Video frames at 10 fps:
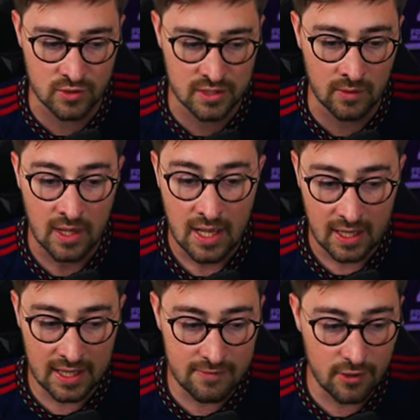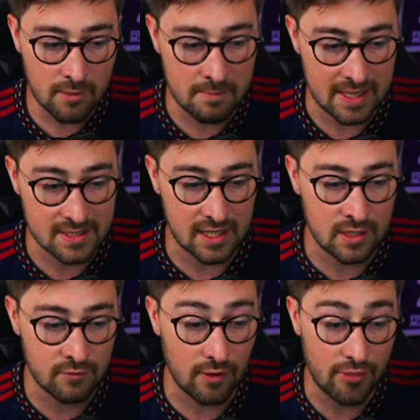So leave it on mixed and
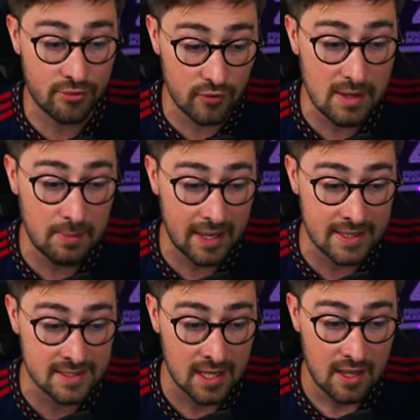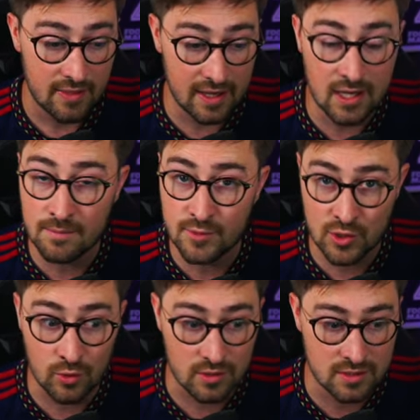you've got three players that come
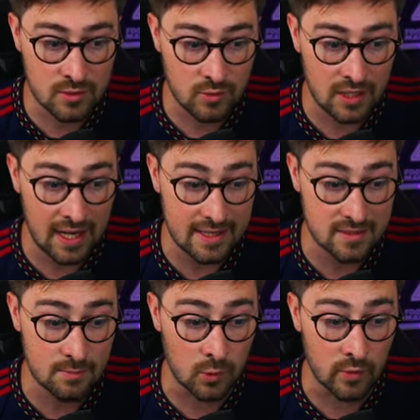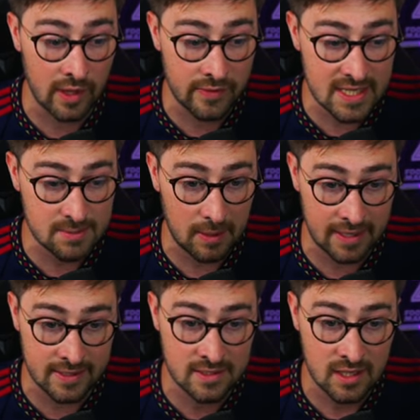short to collect the ball. Now these
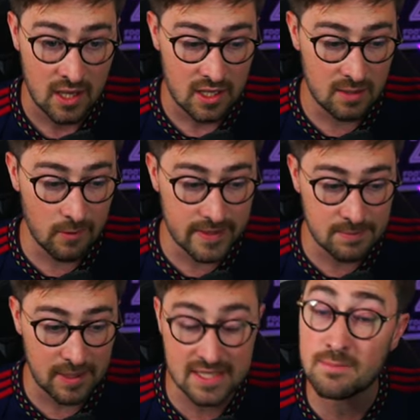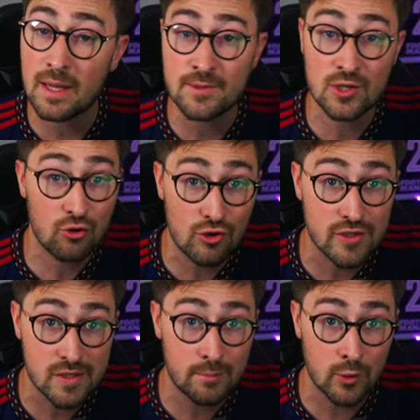players, you want these players to be able to cross
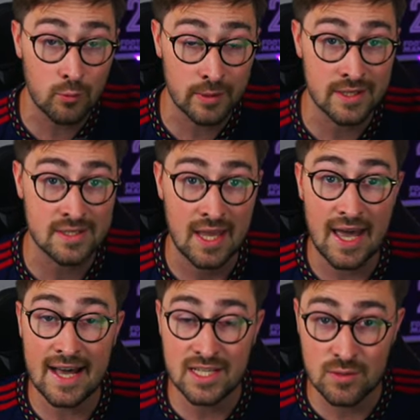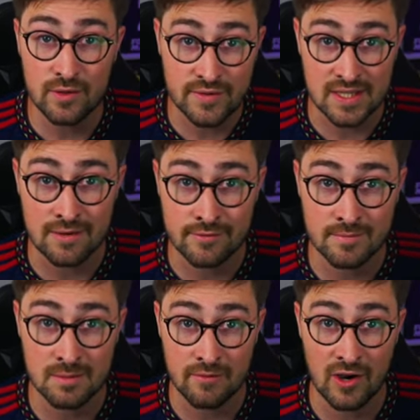the ball because as you will have seen from
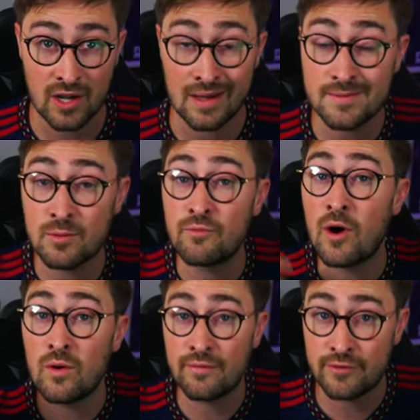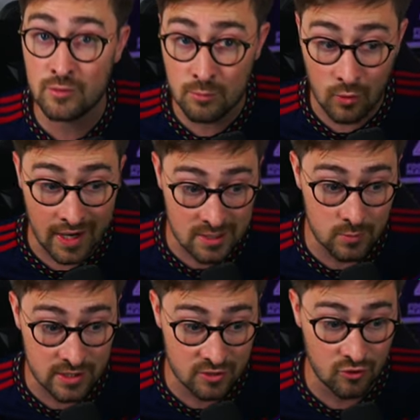some of our clips, we'll roll a few more as we
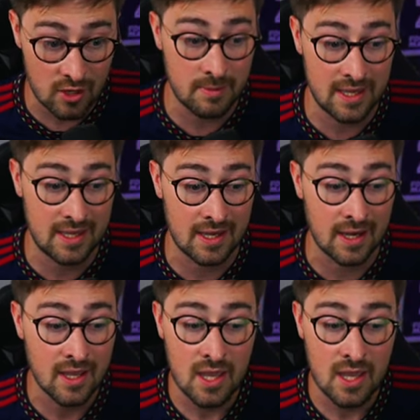describe it here.